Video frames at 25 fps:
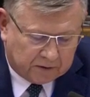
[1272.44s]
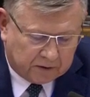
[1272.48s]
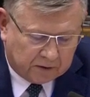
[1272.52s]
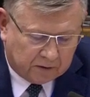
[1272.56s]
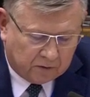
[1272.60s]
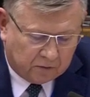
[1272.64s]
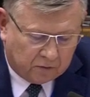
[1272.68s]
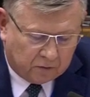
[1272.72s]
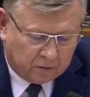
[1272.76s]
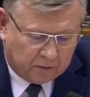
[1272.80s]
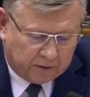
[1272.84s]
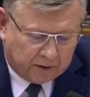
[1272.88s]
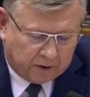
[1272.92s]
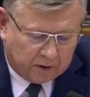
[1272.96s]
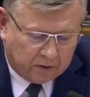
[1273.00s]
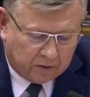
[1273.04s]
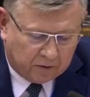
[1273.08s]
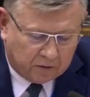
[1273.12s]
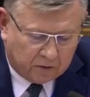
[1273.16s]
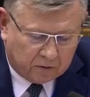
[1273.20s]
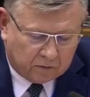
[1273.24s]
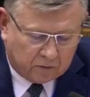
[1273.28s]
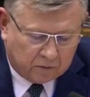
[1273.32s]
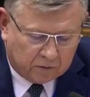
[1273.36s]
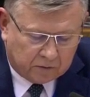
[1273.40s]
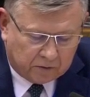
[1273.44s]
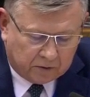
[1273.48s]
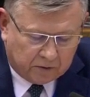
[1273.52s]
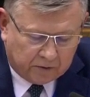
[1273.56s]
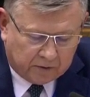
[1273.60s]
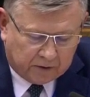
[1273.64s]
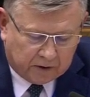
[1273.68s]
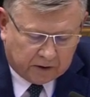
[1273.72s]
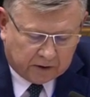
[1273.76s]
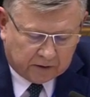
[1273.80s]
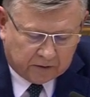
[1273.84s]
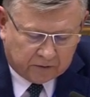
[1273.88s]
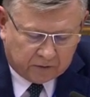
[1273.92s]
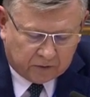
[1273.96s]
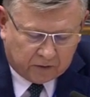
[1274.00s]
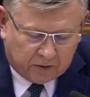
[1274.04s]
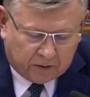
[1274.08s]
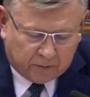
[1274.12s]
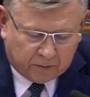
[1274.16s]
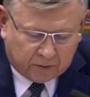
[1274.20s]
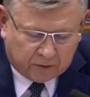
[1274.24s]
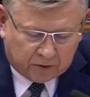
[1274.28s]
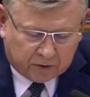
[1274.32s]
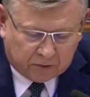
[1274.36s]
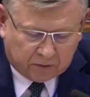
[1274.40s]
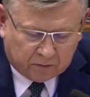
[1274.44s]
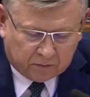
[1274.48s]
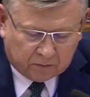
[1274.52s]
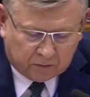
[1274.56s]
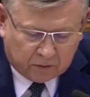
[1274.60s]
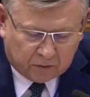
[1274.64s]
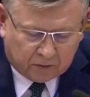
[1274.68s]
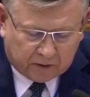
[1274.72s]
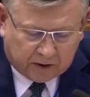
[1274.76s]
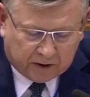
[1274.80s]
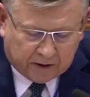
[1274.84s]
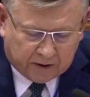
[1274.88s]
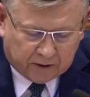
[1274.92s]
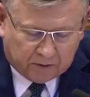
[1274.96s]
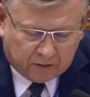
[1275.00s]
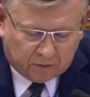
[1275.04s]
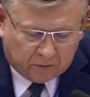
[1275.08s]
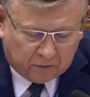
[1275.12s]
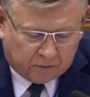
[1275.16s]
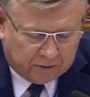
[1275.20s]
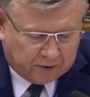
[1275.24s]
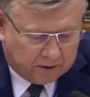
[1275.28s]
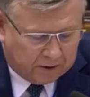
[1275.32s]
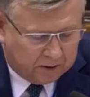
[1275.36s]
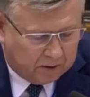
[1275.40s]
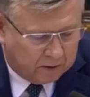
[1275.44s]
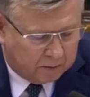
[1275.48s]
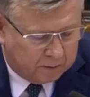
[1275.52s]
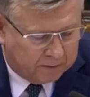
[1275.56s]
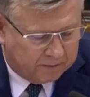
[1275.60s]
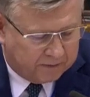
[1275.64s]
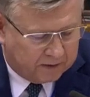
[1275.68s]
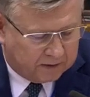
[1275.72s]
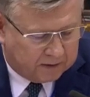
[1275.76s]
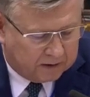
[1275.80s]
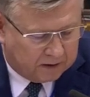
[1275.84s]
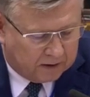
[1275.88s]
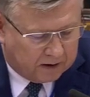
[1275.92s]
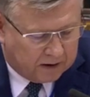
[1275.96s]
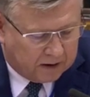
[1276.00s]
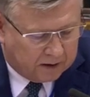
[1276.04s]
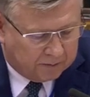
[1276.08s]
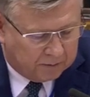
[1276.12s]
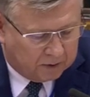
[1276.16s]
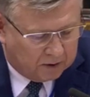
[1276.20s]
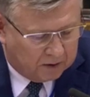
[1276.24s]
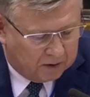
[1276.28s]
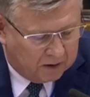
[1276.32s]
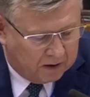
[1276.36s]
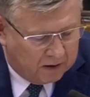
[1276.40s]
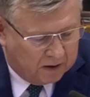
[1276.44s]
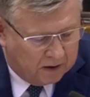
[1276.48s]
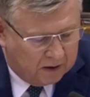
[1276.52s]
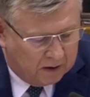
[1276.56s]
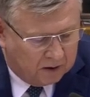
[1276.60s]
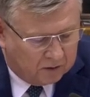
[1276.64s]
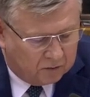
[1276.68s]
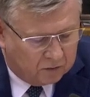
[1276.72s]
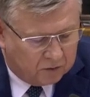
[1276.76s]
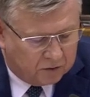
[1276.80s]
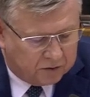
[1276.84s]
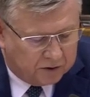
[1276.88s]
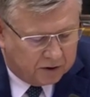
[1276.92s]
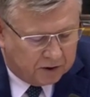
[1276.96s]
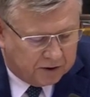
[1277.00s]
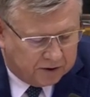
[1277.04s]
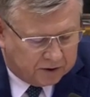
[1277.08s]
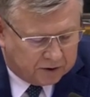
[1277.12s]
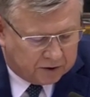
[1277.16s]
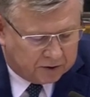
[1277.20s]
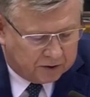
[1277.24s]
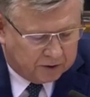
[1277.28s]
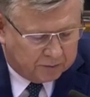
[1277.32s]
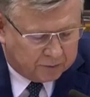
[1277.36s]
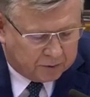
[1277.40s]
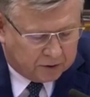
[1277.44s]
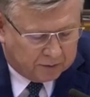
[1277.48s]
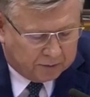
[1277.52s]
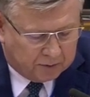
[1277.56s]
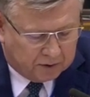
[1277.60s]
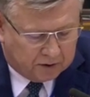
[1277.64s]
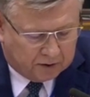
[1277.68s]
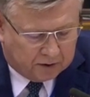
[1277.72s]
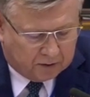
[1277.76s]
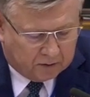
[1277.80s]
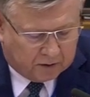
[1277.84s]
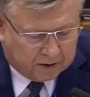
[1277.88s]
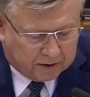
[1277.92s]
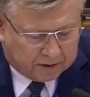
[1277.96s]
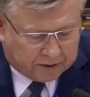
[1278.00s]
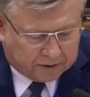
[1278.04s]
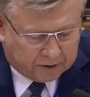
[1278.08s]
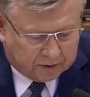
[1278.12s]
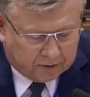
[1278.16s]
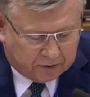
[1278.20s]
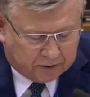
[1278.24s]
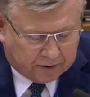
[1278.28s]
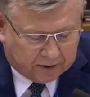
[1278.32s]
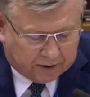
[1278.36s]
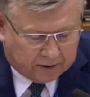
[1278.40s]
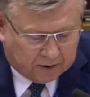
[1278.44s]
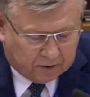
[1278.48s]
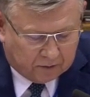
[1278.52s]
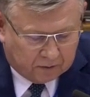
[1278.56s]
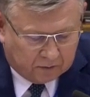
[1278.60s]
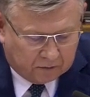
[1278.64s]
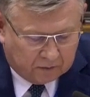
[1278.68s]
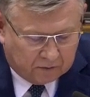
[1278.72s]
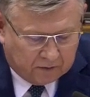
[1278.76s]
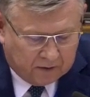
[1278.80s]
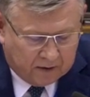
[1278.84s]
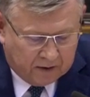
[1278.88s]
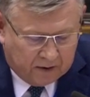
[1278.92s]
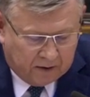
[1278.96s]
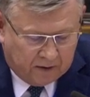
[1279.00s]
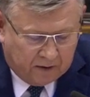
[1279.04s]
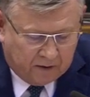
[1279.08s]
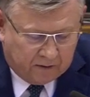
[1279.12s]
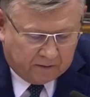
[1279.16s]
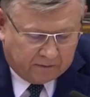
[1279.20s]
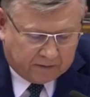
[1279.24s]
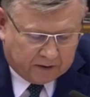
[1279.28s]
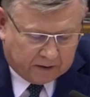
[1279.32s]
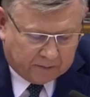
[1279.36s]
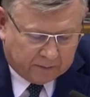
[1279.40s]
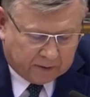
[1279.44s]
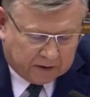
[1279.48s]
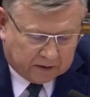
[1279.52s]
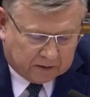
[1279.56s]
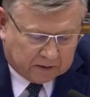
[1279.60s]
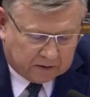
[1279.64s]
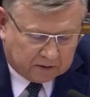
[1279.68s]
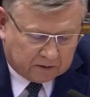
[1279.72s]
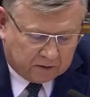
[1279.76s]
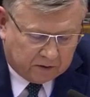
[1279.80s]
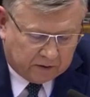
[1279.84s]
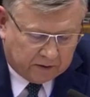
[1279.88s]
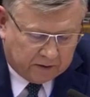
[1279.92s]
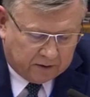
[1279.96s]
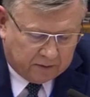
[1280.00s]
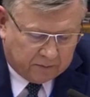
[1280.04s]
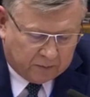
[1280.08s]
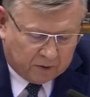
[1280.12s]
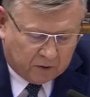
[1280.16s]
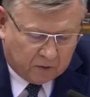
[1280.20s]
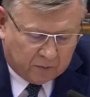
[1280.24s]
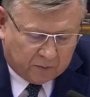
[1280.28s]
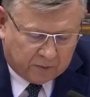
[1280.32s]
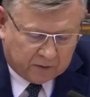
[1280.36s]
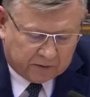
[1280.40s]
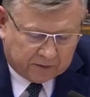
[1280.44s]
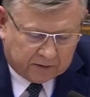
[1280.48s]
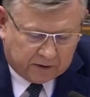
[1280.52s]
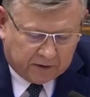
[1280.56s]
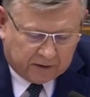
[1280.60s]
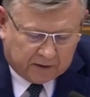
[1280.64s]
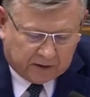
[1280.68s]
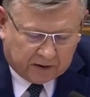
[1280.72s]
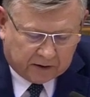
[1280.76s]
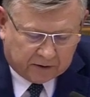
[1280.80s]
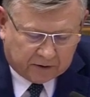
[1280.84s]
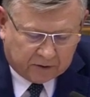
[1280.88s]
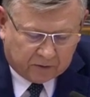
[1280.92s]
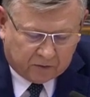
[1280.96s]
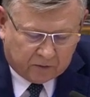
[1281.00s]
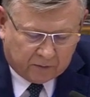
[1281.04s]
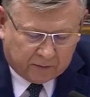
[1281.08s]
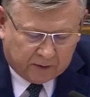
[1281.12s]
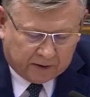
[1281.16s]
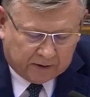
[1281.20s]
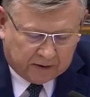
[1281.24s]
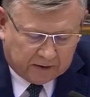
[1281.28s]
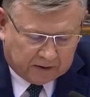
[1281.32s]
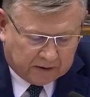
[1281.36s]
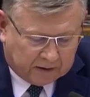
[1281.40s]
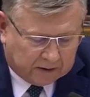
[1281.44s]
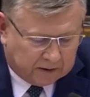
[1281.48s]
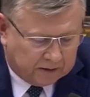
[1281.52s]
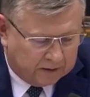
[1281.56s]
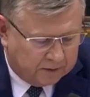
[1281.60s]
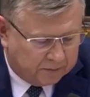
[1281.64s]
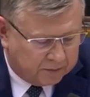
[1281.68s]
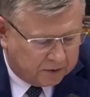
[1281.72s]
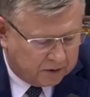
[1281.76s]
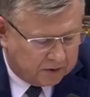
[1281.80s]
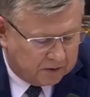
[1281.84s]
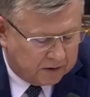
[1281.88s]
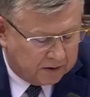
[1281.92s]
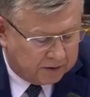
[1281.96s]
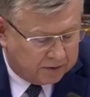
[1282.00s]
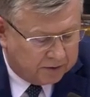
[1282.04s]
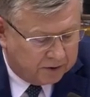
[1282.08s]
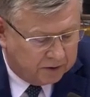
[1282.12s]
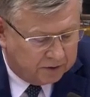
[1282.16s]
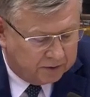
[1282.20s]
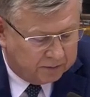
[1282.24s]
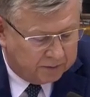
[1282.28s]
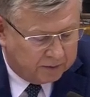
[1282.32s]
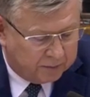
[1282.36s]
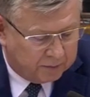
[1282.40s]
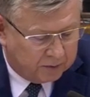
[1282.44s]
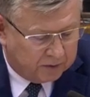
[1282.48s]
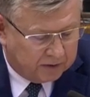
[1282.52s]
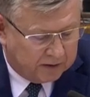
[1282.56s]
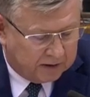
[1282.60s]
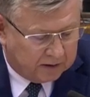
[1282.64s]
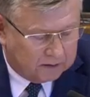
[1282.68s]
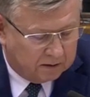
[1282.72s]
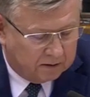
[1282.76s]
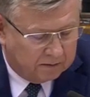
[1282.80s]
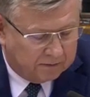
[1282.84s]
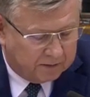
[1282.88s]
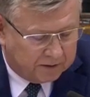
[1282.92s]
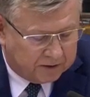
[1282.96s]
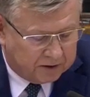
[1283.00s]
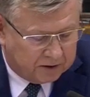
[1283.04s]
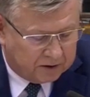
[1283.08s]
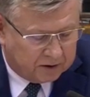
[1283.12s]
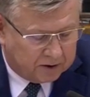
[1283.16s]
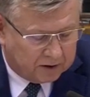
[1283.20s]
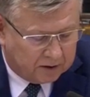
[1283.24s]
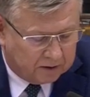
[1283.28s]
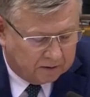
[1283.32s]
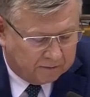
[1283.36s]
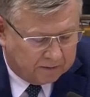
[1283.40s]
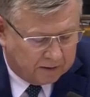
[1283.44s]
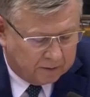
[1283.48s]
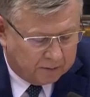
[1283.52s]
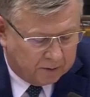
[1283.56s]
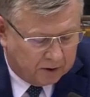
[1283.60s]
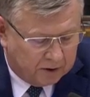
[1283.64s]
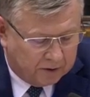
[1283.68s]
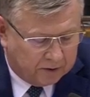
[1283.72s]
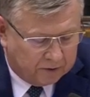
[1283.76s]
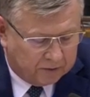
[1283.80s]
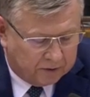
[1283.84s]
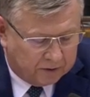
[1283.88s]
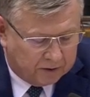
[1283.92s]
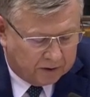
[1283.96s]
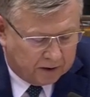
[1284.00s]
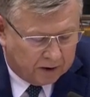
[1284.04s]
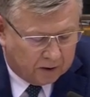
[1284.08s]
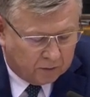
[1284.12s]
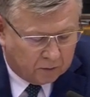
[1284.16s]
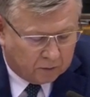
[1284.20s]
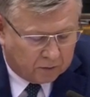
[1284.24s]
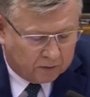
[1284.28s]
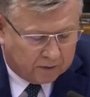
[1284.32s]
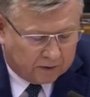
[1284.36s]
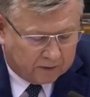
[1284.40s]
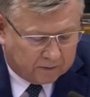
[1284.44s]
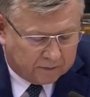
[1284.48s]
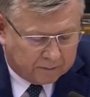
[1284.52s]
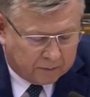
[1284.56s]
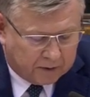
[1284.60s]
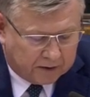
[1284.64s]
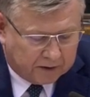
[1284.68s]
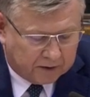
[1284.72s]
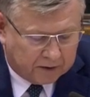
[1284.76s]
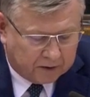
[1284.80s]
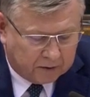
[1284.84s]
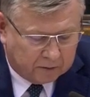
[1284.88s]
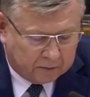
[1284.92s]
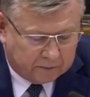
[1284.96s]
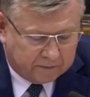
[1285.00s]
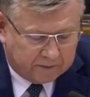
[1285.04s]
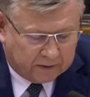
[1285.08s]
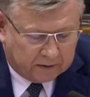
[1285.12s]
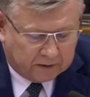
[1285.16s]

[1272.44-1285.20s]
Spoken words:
huge amounts of money to fight COVID-19 and mitigate the effects of the pandemic on the regional economy. Since February 2022, we have been in solidarity with Ukraine and its citizens who have come to our region in huge numbers.